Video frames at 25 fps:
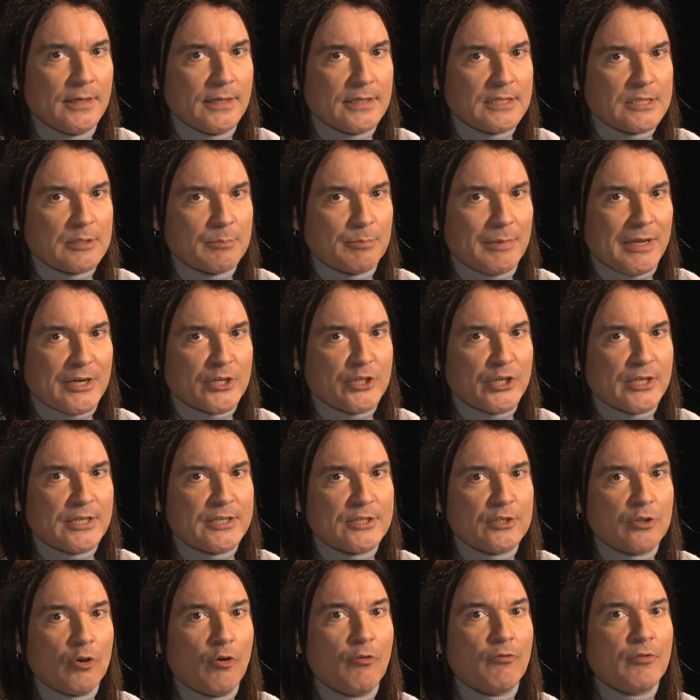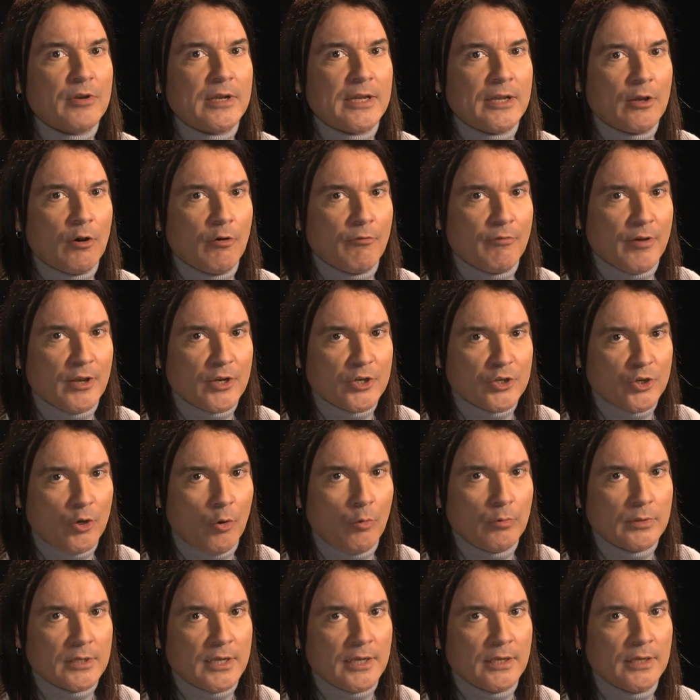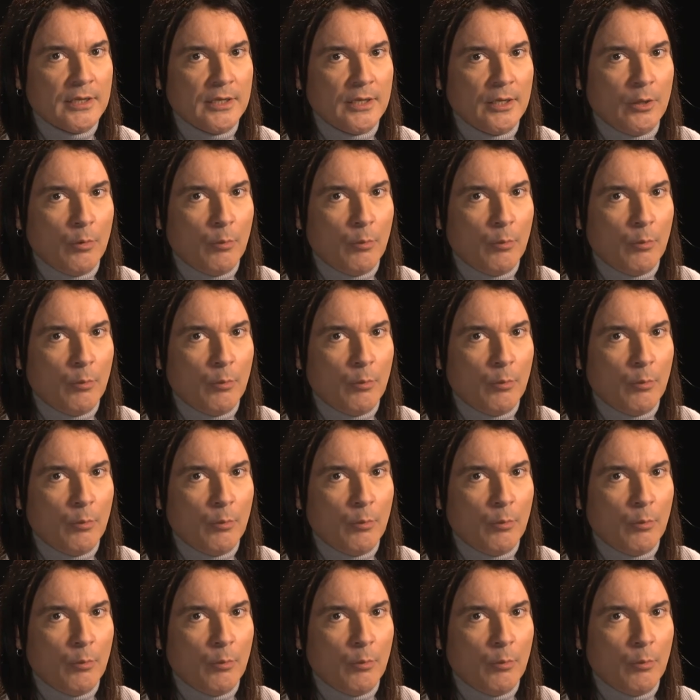and splashing softly off her shoulder